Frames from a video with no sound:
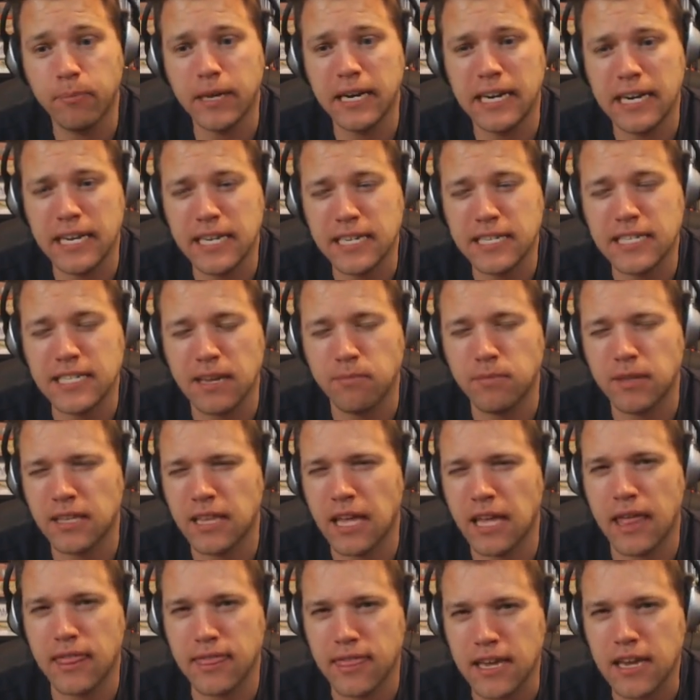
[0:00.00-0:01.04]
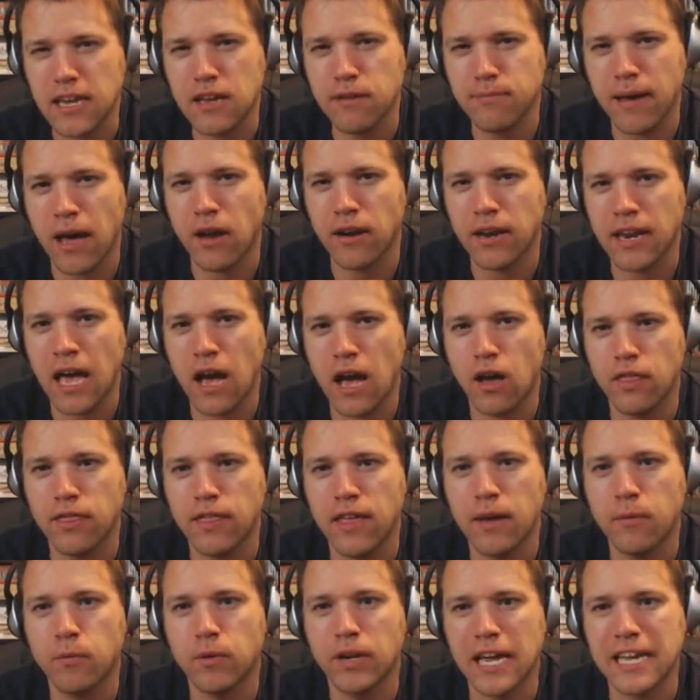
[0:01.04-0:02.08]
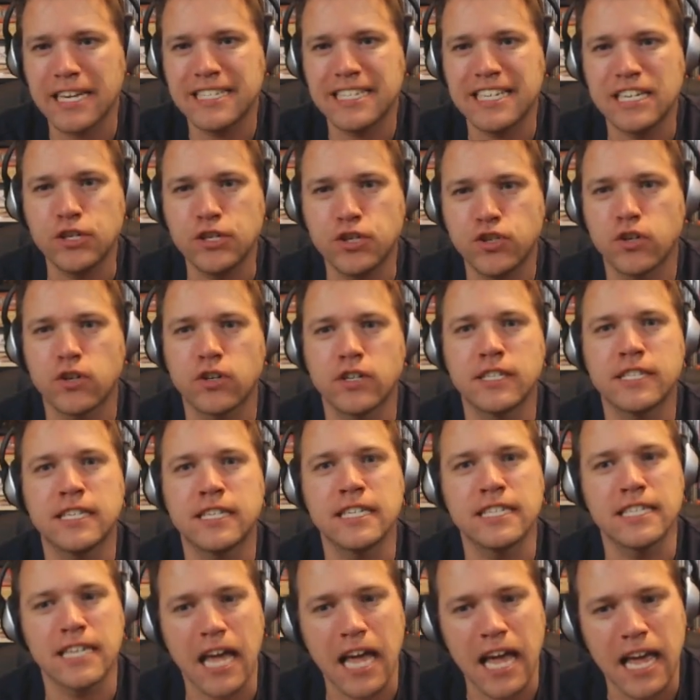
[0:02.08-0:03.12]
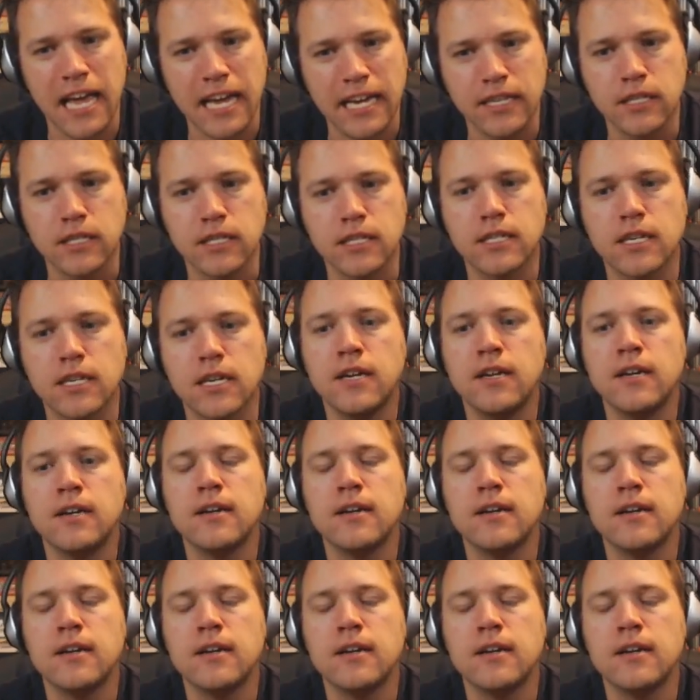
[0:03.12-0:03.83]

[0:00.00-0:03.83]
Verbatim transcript: but it is something that I think about now and then when I see certain designs